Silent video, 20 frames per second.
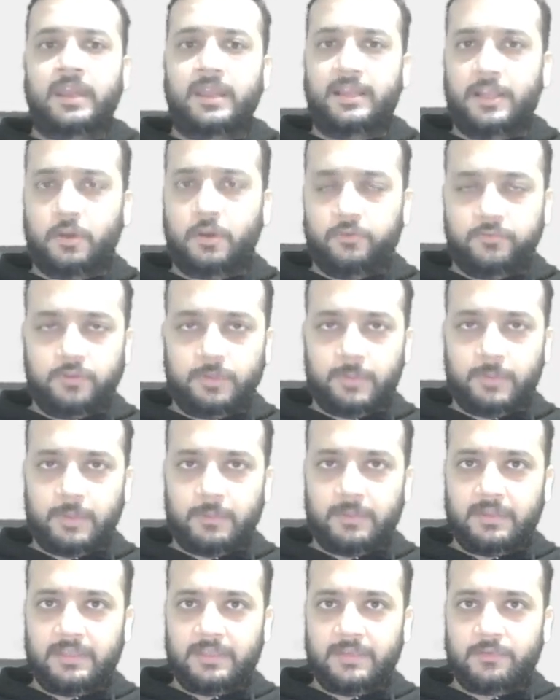Now, if you
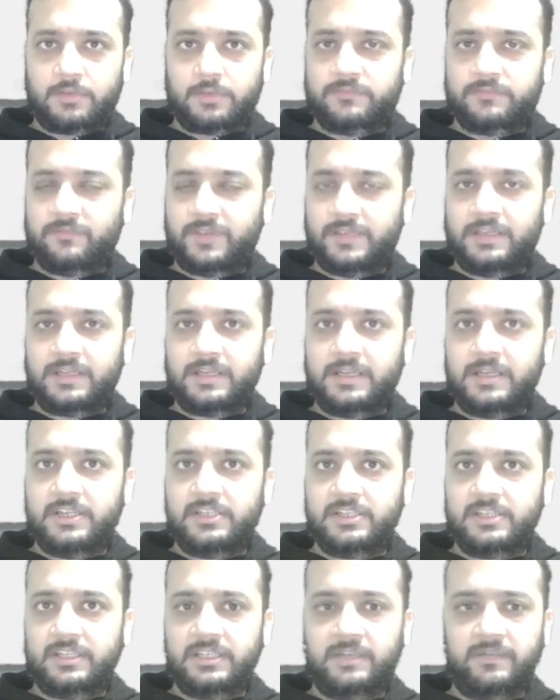remember, there was one
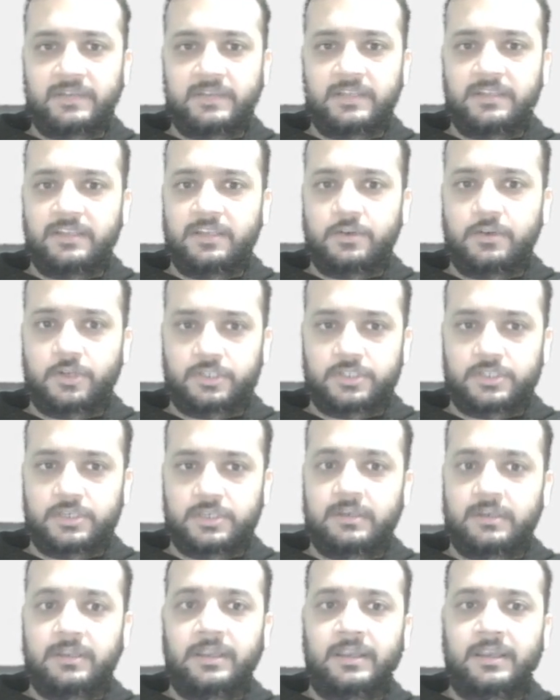condition given in the
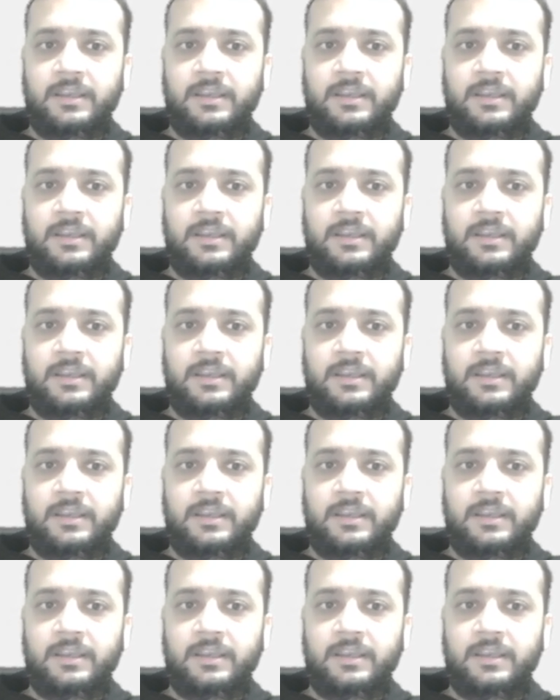question.